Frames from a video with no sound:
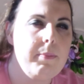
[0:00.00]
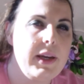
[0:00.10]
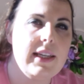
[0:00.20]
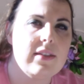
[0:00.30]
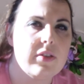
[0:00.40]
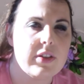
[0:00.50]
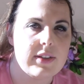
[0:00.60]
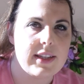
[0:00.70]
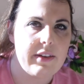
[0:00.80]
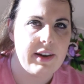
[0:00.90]
Mickey's Not
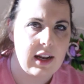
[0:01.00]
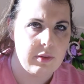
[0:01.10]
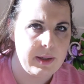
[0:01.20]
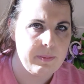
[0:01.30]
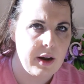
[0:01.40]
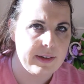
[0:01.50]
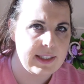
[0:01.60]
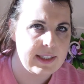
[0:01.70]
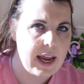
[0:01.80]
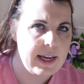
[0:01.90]
So Scary Halloween
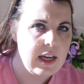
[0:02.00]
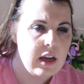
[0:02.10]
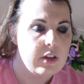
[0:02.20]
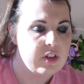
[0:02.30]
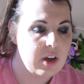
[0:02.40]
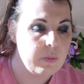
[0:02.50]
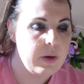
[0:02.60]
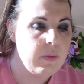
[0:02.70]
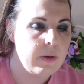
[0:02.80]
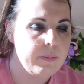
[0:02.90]
party day, so
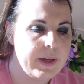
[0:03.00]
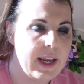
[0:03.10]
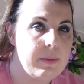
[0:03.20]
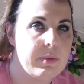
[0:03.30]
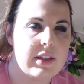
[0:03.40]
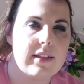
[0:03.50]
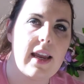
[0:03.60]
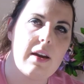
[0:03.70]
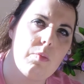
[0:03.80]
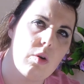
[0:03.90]
we won't be able to
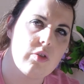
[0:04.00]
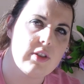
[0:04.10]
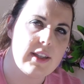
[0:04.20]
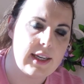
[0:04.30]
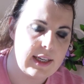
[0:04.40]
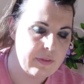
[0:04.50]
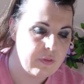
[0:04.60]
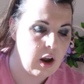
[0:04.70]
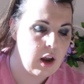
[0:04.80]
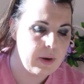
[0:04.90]
stay and watch the
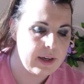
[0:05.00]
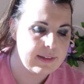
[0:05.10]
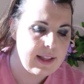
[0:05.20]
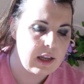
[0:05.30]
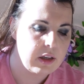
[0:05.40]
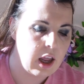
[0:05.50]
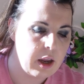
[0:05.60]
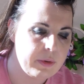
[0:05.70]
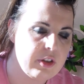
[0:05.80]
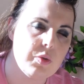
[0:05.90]
fireworks that
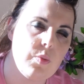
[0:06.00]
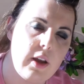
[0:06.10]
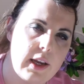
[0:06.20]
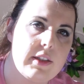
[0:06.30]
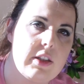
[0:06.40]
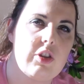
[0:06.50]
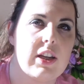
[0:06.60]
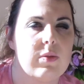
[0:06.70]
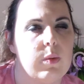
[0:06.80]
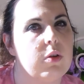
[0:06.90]
night, which is why I
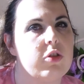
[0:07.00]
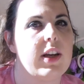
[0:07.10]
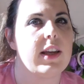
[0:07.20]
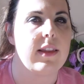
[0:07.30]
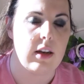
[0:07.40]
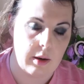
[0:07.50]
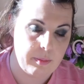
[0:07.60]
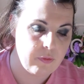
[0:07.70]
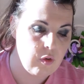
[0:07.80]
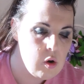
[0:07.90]
suggest we watch it the night
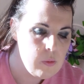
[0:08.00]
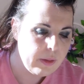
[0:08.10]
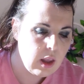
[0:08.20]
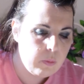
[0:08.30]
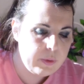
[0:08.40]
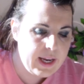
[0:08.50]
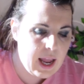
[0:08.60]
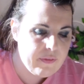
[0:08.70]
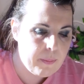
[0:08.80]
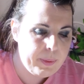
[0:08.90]
before. So we
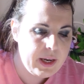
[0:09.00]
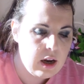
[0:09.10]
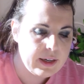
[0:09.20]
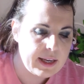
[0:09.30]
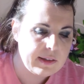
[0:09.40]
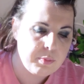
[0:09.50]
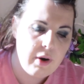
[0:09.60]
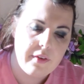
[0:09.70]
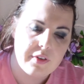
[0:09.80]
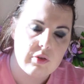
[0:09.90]
have a Be Our Guest
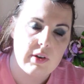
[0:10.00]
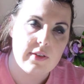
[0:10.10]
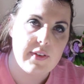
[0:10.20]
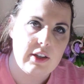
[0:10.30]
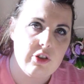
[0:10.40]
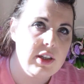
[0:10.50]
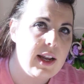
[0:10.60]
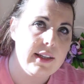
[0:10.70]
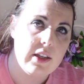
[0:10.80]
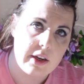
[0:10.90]
breakfast reservation
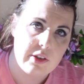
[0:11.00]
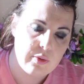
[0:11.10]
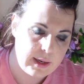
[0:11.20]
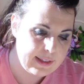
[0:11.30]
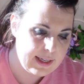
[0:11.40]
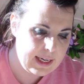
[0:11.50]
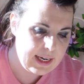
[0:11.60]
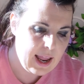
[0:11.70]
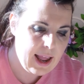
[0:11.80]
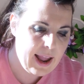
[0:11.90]
at 9:20,
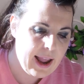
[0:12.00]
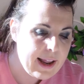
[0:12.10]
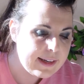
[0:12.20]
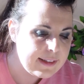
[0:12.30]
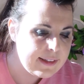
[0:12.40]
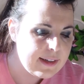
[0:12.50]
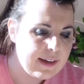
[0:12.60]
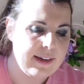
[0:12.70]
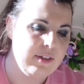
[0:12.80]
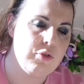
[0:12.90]
and
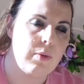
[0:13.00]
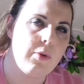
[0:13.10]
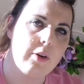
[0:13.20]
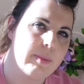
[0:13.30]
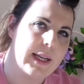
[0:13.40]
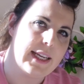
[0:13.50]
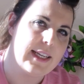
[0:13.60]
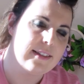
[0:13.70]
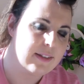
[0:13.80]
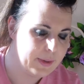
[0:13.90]
drumroll
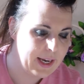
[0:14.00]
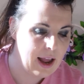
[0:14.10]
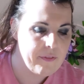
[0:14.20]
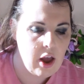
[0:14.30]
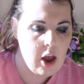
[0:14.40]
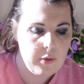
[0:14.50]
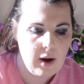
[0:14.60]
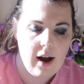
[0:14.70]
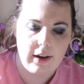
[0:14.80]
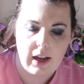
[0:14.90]
please, we have
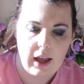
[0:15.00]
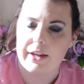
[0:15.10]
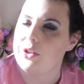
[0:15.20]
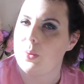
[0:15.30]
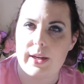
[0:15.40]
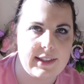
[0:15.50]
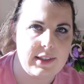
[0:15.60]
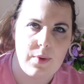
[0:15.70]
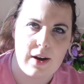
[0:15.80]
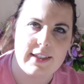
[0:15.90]
Ohana at
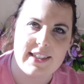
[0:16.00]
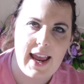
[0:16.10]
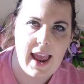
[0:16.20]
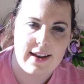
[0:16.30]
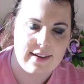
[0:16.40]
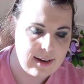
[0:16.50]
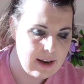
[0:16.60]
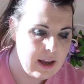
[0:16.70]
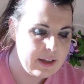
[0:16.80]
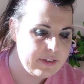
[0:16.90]
21:10.
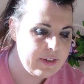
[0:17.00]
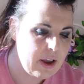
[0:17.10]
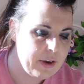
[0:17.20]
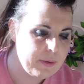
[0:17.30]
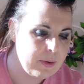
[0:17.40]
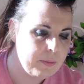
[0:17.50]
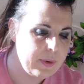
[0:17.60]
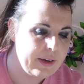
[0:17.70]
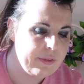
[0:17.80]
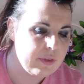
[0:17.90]
So
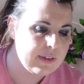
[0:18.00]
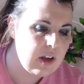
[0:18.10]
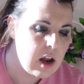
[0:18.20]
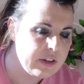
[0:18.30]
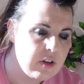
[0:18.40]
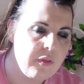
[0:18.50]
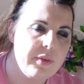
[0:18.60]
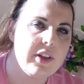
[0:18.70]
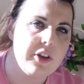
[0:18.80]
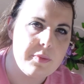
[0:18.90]
we've started off
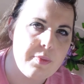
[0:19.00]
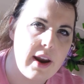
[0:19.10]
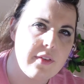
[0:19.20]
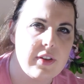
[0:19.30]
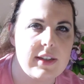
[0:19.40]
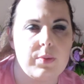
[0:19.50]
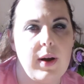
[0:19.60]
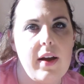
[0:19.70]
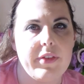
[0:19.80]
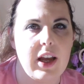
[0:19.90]
with a good breakfast. We'll
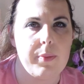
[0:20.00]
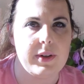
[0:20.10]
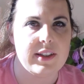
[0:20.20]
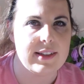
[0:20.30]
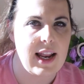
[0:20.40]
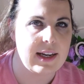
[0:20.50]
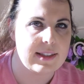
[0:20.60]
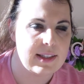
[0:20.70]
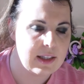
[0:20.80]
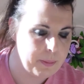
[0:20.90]
have a couple of
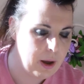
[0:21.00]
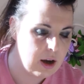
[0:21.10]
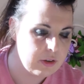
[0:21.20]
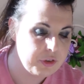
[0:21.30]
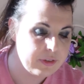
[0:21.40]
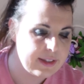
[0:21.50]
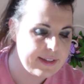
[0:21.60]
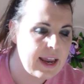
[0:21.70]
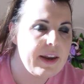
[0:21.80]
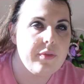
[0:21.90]
snacks in the park during the
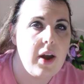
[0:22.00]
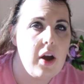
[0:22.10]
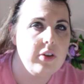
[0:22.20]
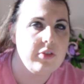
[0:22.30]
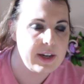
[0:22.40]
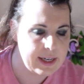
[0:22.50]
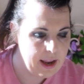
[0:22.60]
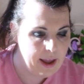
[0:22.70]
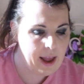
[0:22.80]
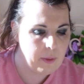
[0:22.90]
day if we're hungry,
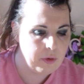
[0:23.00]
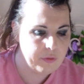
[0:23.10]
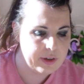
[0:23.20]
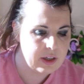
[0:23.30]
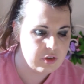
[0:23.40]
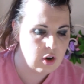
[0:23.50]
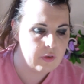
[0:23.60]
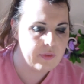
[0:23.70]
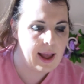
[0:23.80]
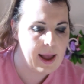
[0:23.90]
and we'll finish
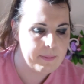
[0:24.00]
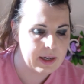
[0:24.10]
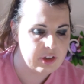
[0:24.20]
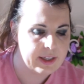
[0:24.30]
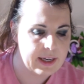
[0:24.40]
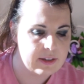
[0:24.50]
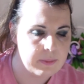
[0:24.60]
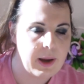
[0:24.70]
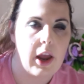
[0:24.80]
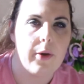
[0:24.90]
off at Magic
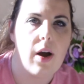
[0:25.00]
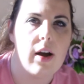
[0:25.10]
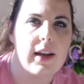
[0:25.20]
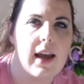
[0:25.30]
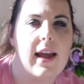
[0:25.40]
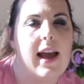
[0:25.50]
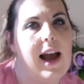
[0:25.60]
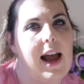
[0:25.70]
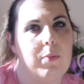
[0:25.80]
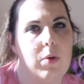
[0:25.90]
Kingdom at Ohana
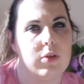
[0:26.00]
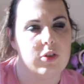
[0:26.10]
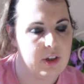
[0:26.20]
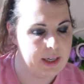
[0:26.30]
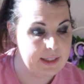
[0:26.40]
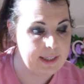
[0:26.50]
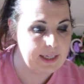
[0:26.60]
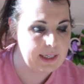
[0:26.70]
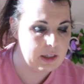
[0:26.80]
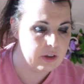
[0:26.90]
watching
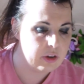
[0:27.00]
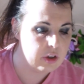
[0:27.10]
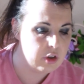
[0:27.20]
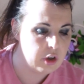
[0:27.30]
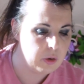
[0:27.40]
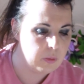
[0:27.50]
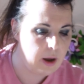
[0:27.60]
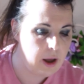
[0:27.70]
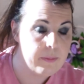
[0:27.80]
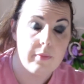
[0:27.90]
the new
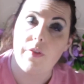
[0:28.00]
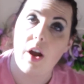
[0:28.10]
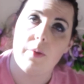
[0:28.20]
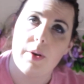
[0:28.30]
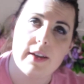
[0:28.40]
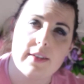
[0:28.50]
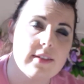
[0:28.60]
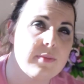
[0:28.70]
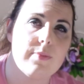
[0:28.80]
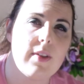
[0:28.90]

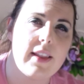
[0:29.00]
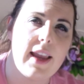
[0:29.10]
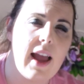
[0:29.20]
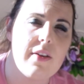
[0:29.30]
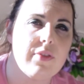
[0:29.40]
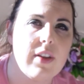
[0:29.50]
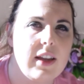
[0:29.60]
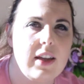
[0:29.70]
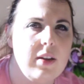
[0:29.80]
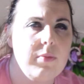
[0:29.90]
fireworks that they have.
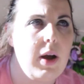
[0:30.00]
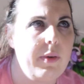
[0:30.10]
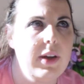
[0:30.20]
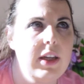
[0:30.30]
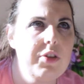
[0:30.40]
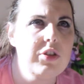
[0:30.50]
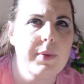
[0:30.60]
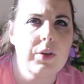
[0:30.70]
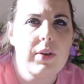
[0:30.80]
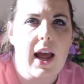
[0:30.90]
Well, it used to
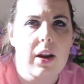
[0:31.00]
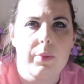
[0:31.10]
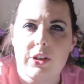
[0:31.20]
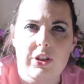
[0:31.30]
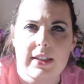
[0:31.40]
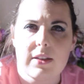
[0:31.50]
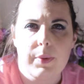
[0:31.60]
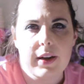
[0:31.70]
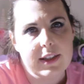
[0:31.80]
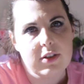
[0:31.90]
be called Hello Wishes,
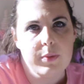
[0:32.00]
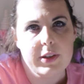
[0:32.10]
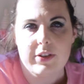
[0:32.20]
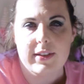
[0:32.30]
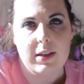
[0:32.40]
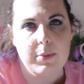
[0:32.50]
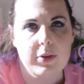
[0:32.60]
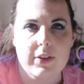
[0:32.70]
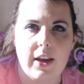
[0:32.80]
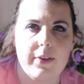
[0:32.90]
but it's not Wishes
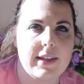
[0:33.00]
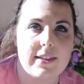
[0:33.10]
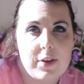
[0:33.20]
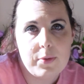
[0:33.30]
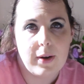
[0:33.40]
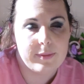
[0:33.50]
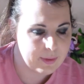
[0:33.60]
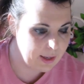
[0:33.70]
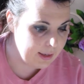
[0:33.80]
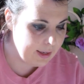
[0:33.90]
anymore, so it's a new one.
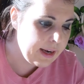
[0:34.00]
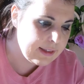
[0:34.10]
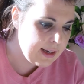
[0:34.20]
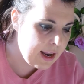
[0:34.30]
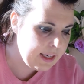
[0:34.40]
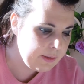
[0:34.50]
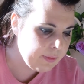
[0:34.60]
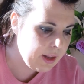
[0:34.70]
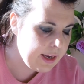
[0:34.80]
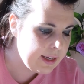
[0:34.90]
Next day
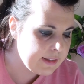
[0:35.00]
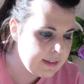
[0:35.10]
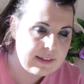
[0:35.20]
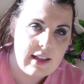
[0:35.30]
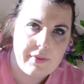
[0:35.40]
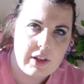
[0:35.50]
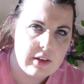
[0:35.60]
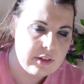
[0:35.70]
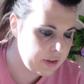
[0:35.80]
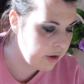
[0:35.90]
is the
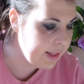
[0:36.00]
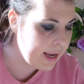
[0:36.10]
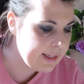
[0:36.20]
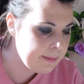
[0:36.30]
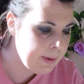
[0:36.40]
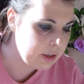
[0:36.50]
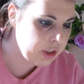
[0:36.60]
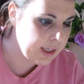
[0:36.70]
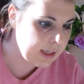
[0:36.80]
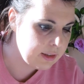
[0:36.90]
7th, so that is
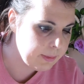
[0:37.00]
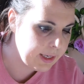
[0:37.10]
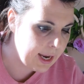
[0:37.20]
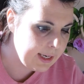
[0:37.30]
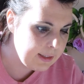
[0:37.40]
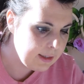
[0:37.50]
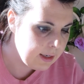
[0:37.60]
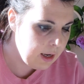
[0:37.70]
Magic Kingdom again.